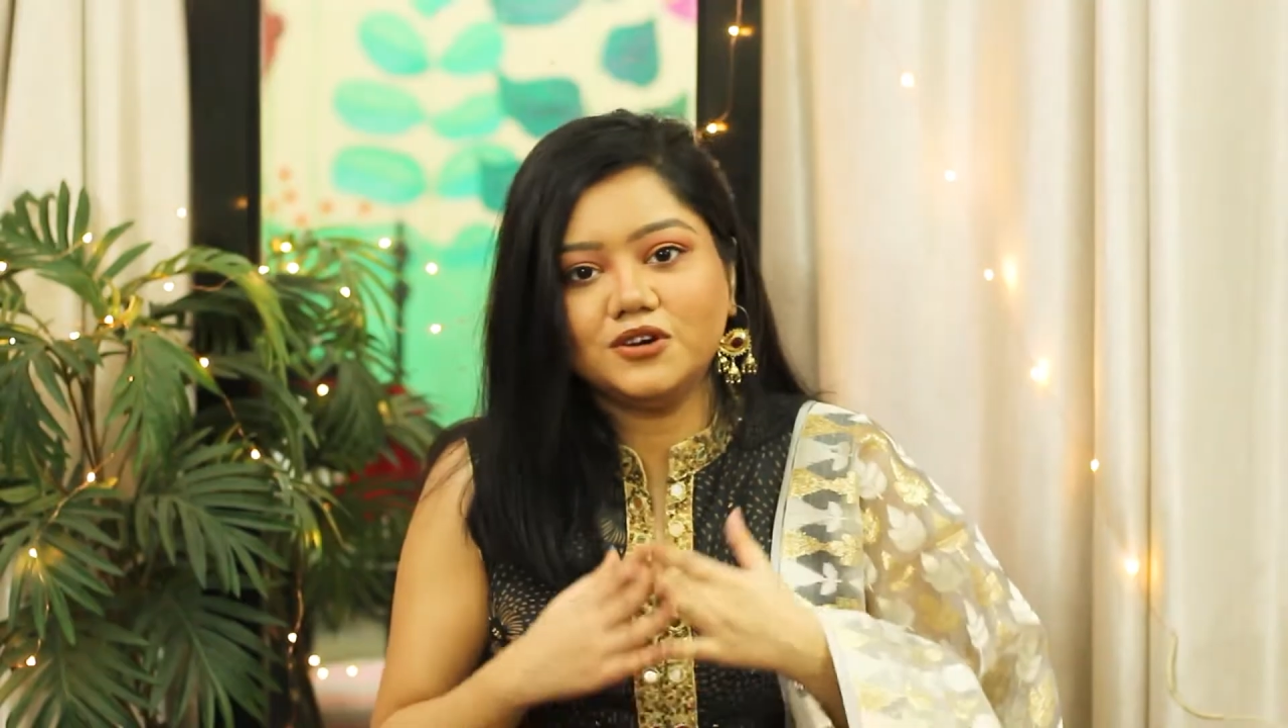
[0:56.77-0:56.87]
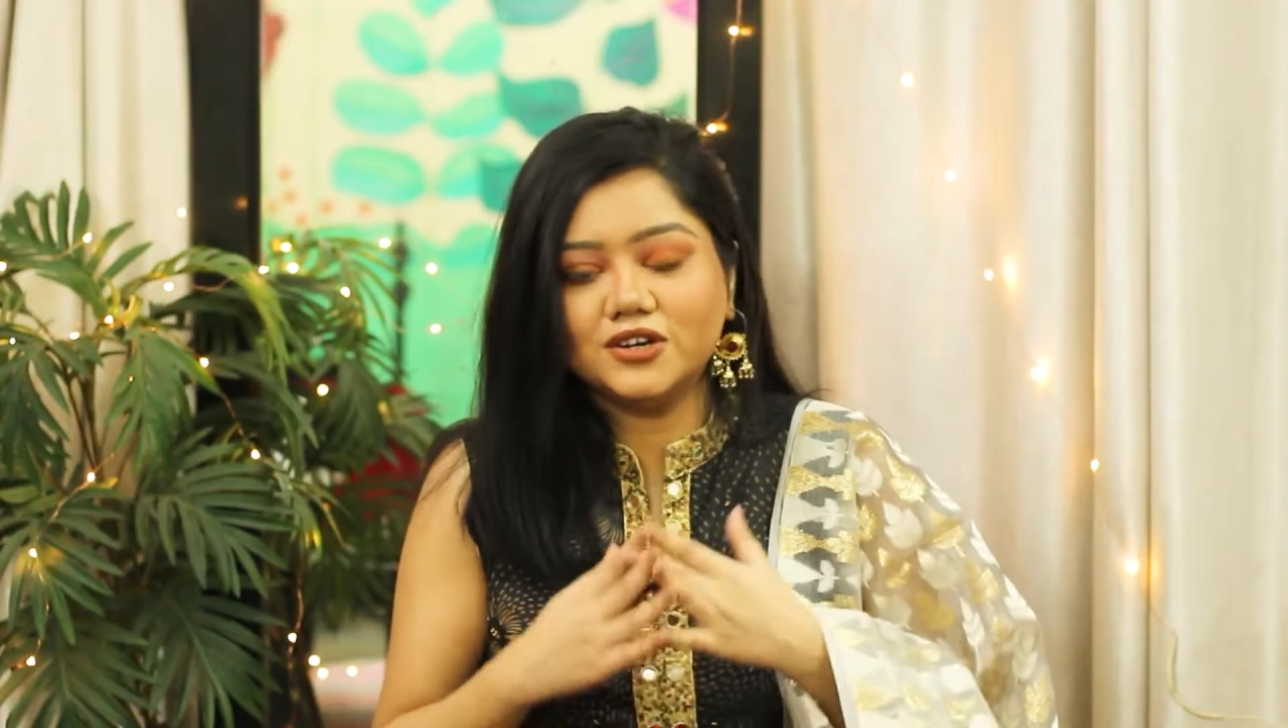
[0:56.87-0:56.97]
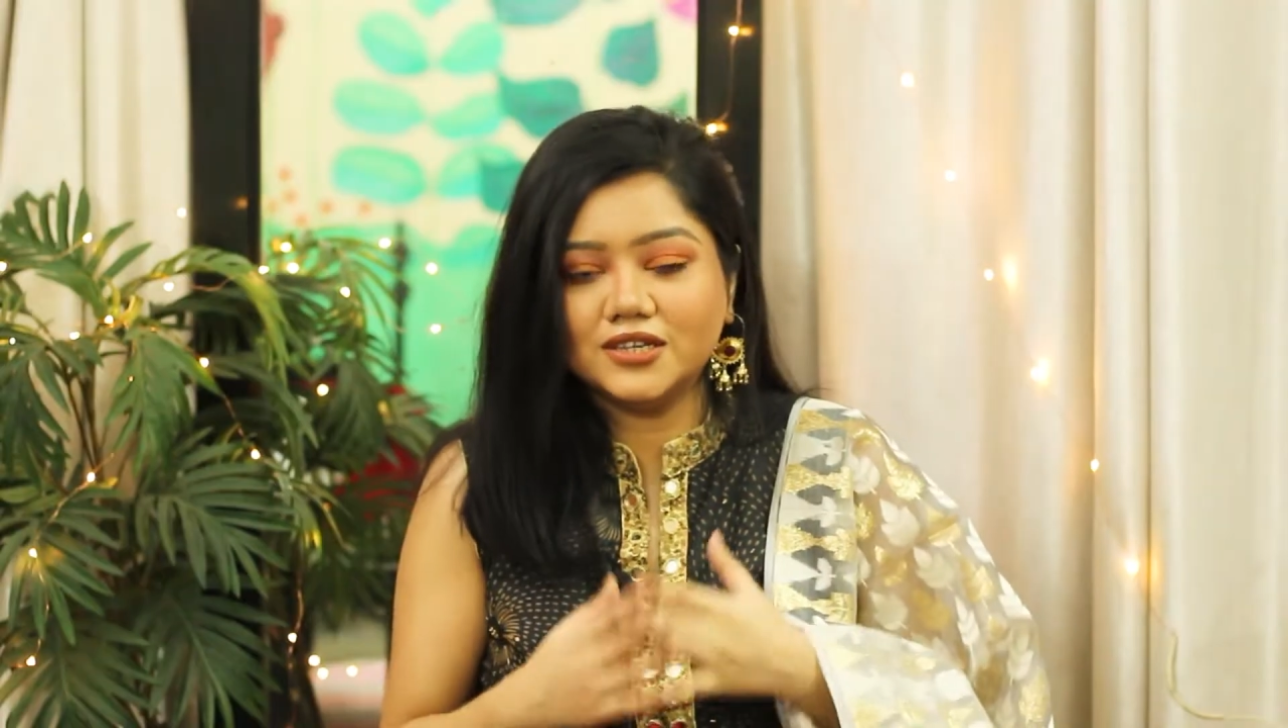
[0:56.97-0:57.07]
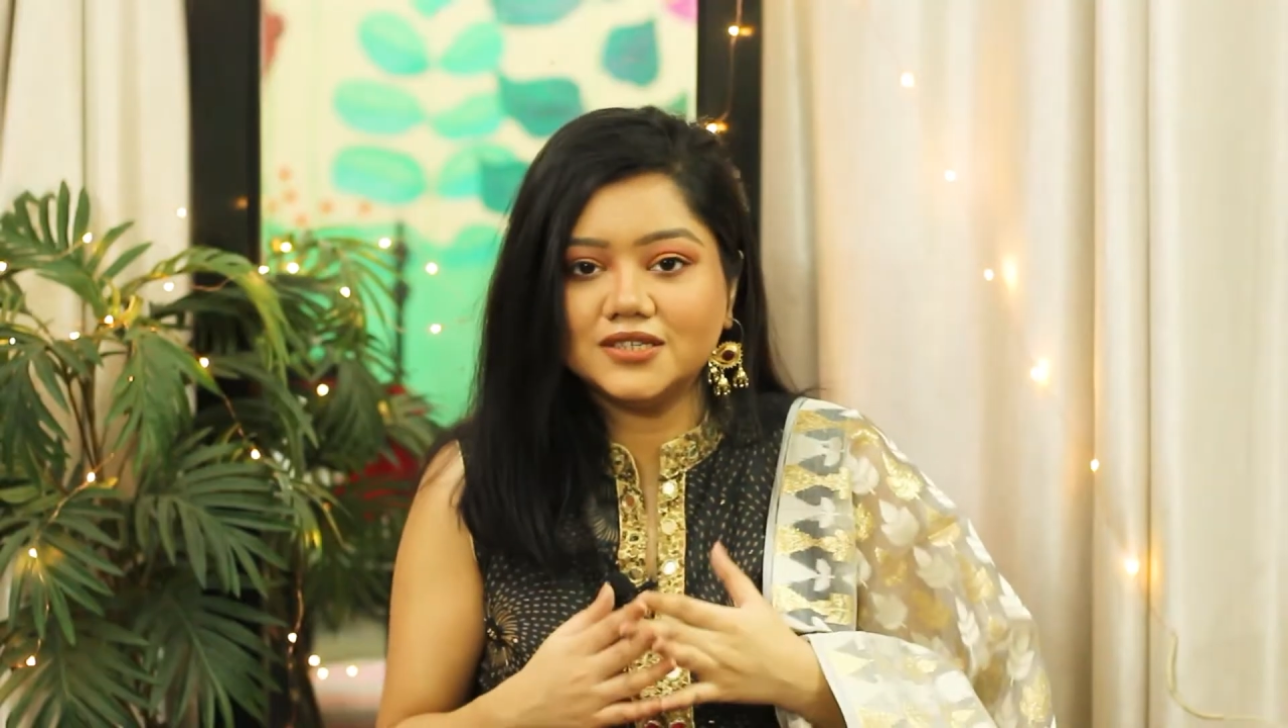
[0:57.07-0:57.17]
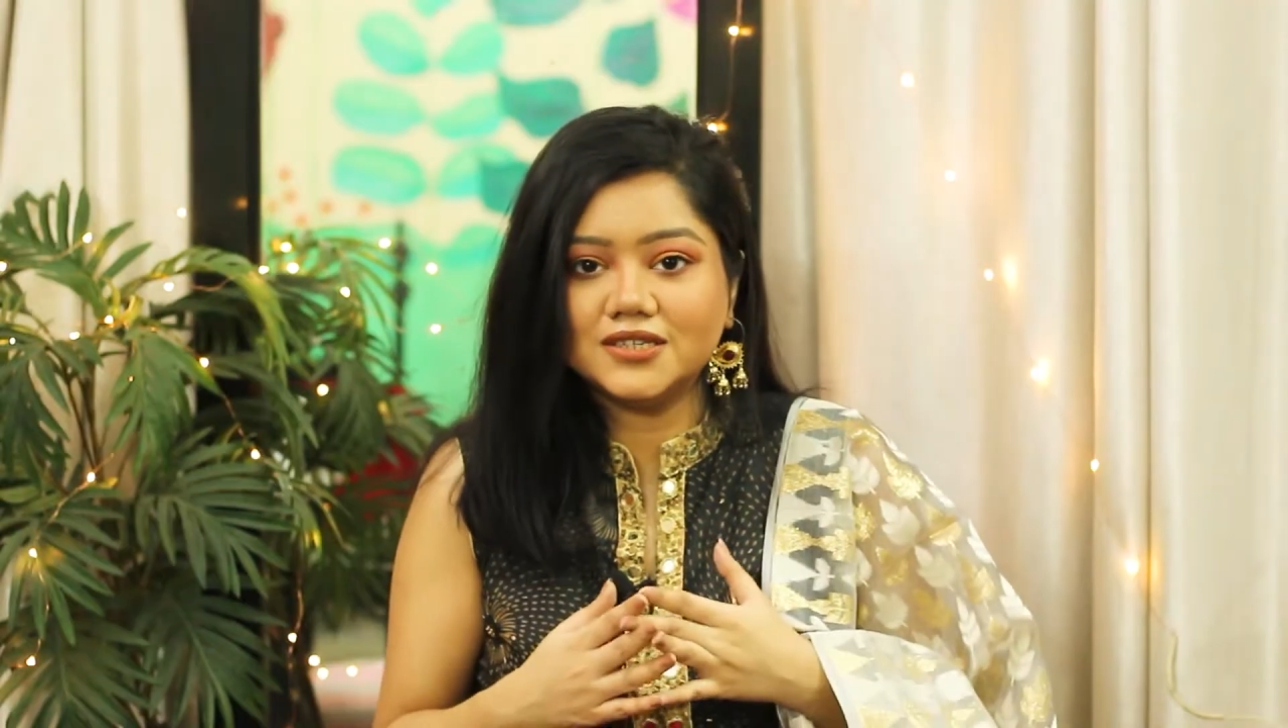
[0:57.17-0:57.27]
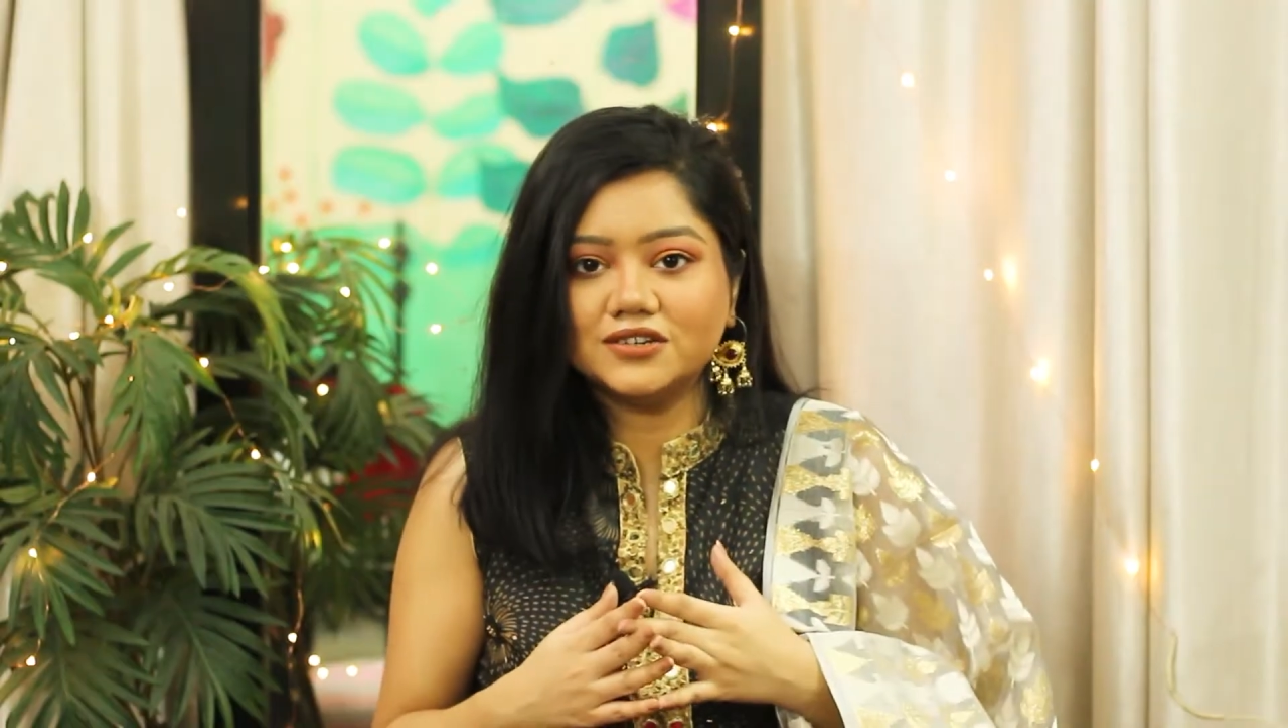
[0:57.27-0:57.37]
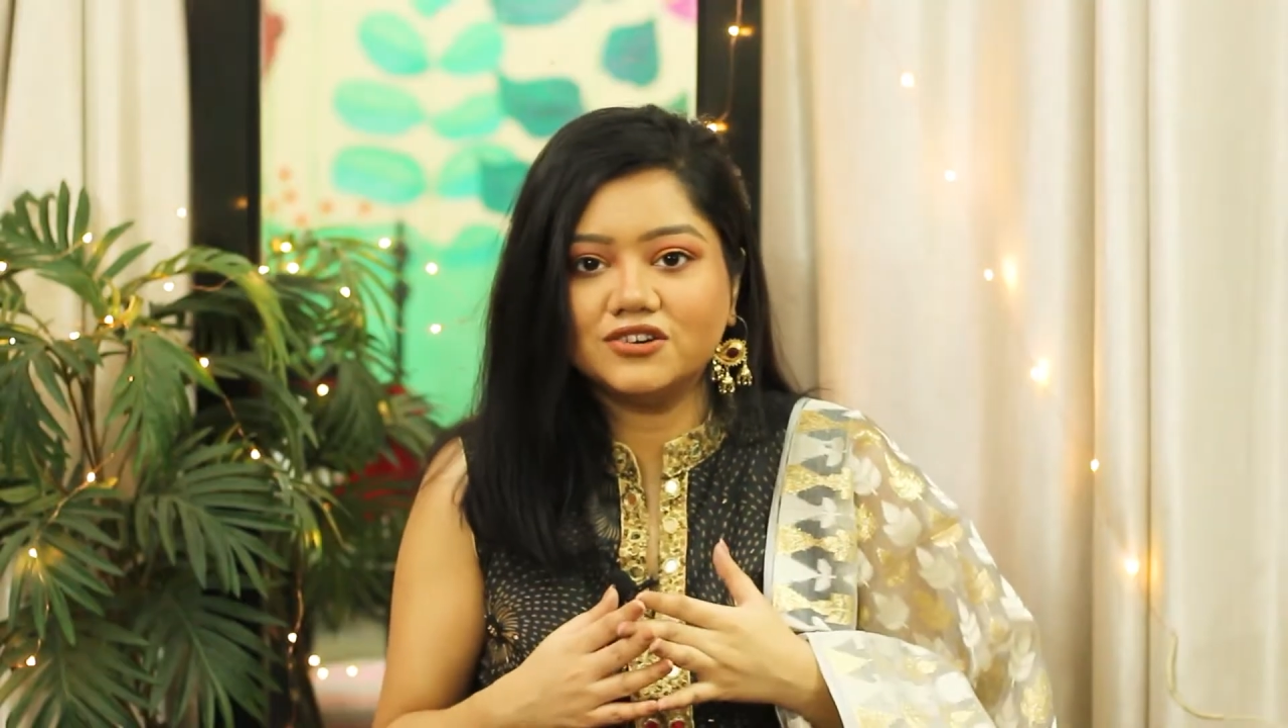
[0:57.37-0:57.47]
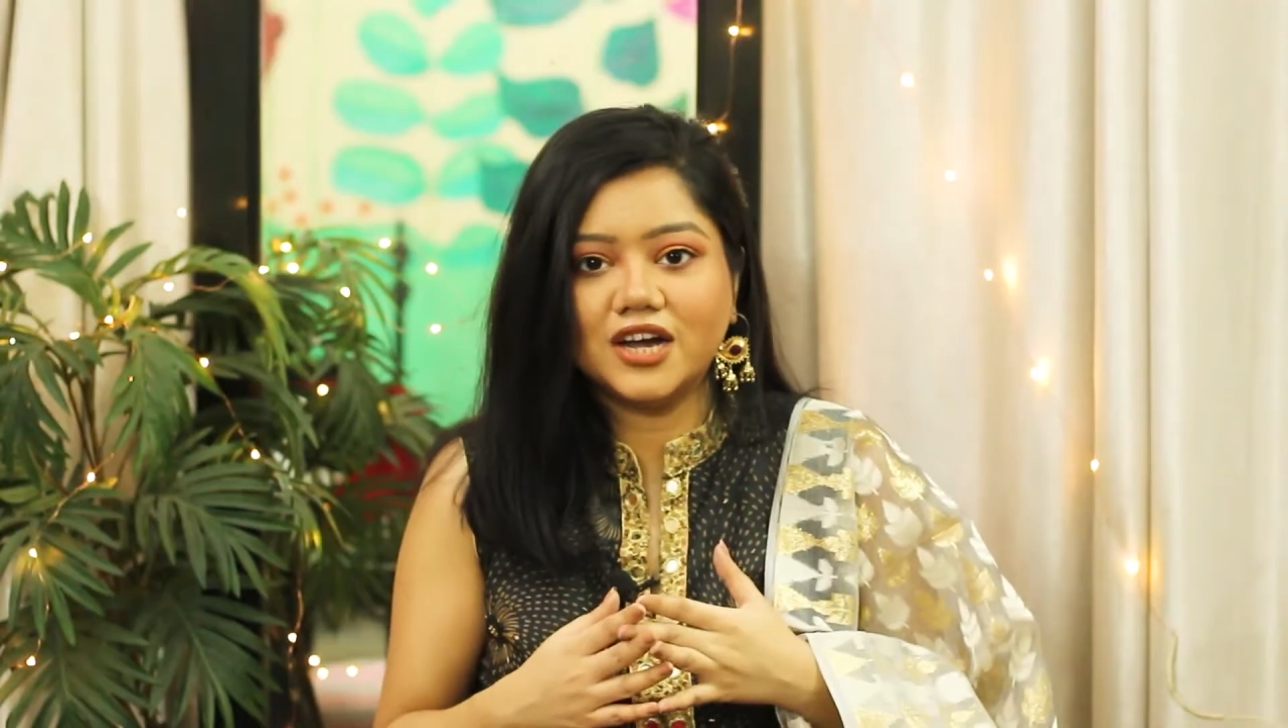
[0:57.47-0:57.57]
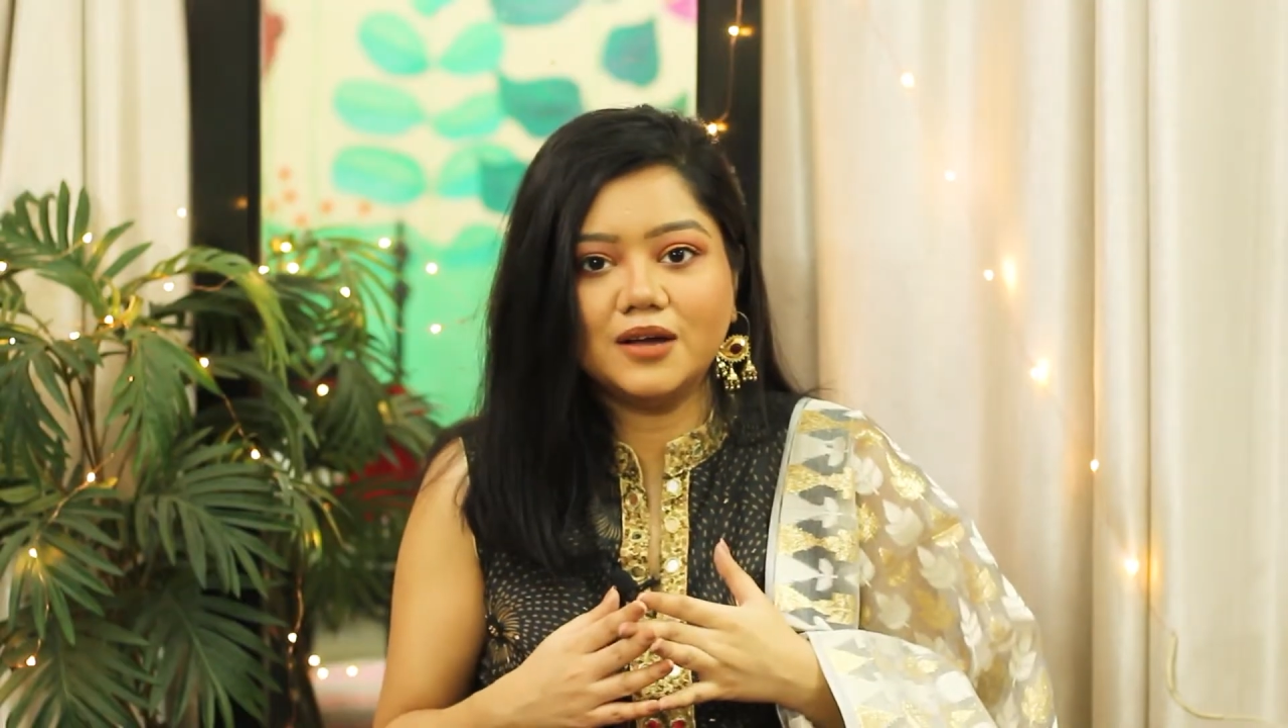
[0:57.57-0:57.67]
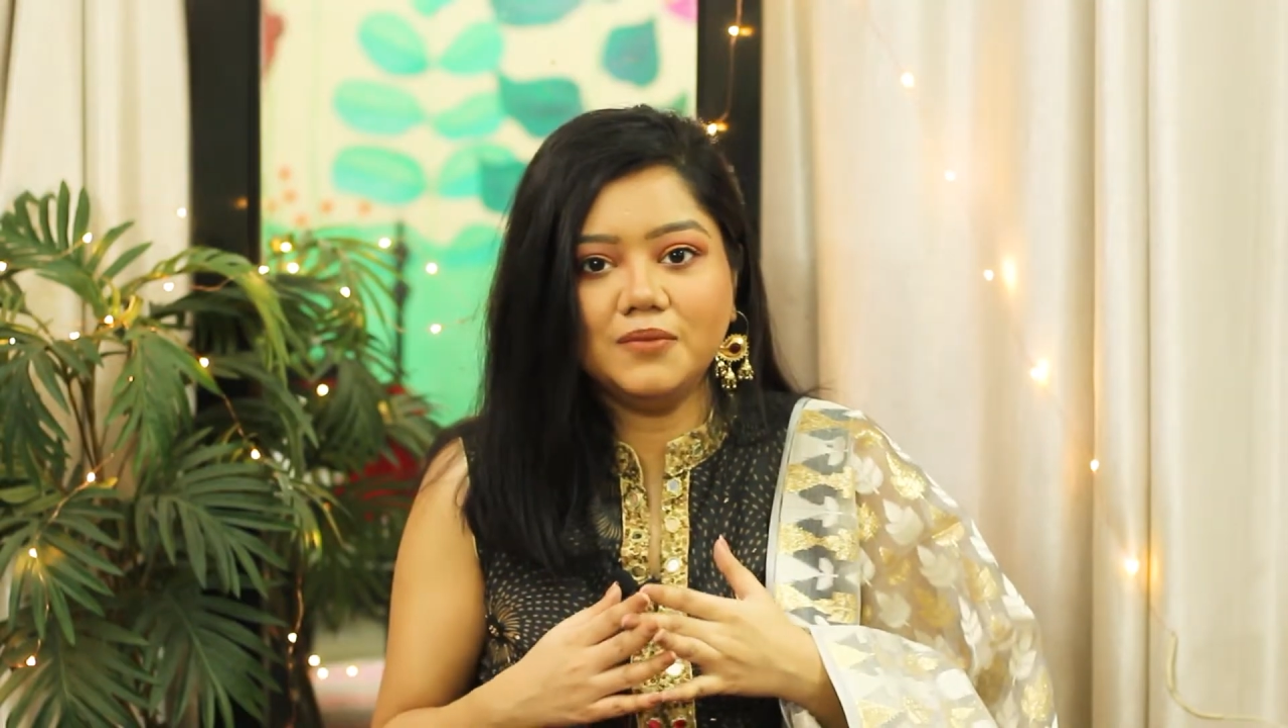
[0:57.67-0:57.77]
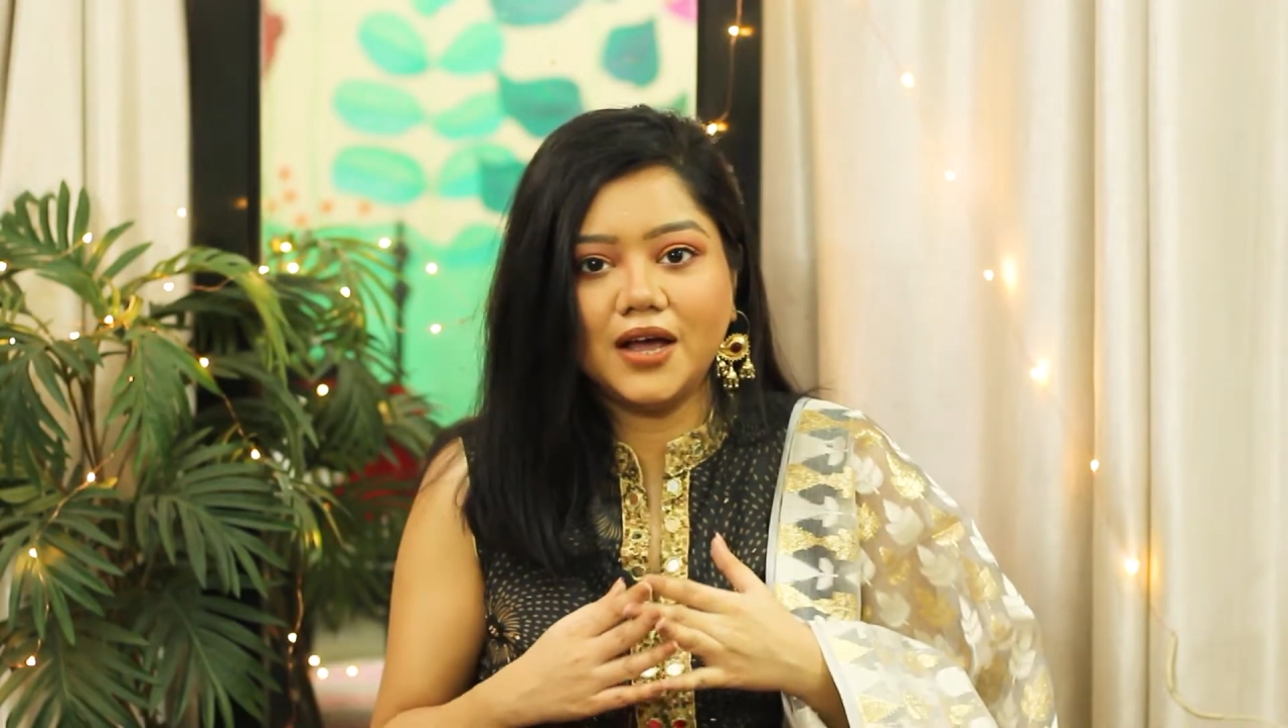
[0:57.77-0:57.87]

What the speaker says: on Instagram